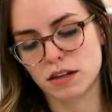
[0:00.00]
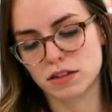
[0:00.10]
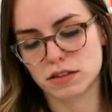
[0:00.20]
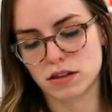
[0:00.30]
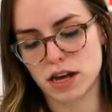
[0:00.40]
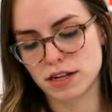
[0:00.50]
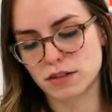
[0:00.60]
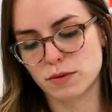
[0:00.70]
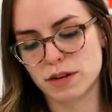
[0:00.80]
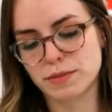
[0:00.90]
So that
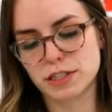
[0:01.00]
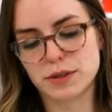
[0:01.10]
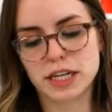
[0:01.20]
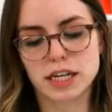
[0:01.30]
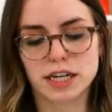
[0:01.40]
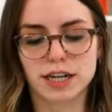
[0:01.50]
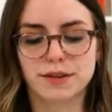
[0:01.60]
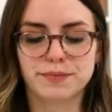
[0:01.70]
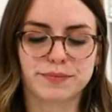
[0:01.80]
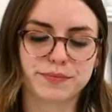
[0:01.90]
is what I'm doing
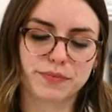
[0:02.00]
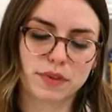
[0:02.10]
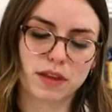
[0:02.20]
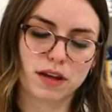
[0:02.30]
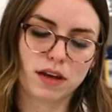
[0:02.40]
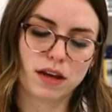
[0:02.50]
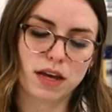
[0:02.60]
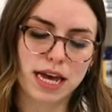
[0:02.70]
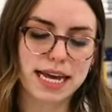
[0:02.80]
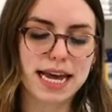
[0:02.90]
here.
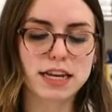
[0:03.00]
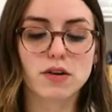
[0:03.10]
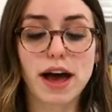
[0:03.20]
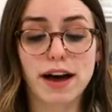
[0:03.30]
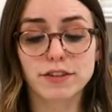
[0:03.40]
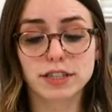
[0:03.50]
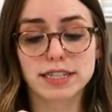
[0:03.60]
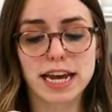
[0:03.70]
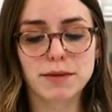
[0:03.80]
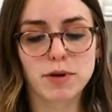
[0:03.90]
Again, you'll have your
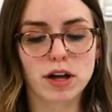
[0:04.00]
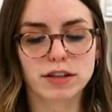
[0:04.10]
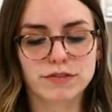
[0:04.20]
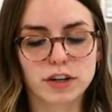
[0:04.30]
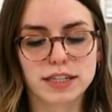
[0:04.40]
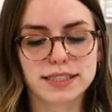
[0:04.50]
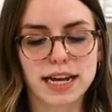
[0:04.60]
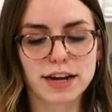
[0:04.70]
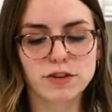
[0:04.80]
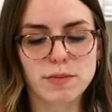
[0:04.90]
tape on the front
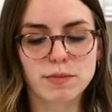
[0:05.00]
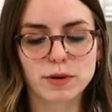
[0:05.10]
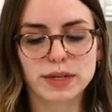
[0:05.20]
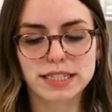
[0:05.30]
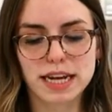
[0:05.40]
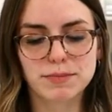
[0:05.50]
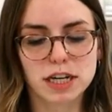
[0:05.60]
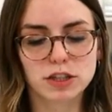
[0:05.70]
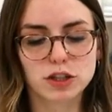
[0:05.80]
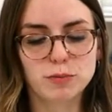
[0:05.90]
side. Remember we taped
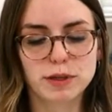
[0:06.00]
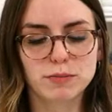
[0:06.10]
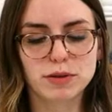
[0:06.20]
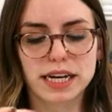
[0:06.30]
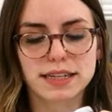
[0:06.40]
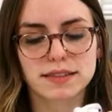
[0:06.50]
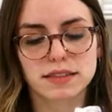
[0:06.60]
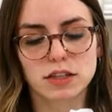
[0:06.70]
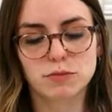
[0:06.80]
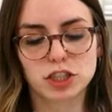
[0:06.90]
our loop in place,
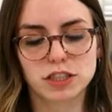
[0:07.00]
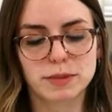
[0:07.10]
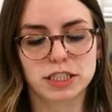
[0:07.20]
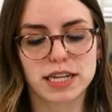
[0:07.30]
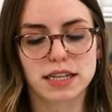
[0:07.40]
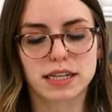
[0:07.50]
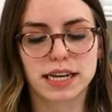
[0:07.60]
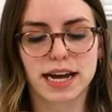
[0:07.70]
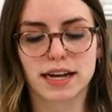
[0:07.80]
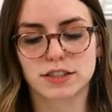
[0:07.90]
so just be
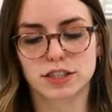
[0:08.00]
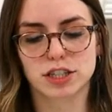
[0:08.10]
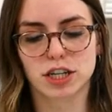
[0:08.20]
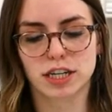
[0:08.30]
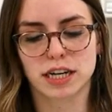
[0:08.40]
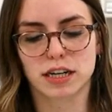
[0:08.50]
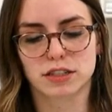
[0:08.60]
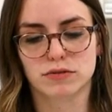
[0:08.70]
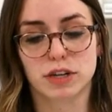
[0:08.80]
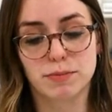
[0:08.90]
delicate as you're turning not
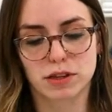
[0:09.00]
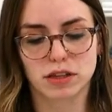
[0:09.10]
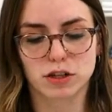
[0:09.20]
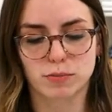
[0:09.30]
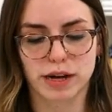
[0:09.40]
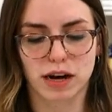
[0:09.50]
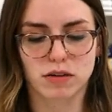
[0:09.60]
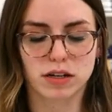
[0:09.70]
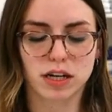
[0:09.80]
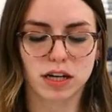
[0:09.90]
to rip the loop out.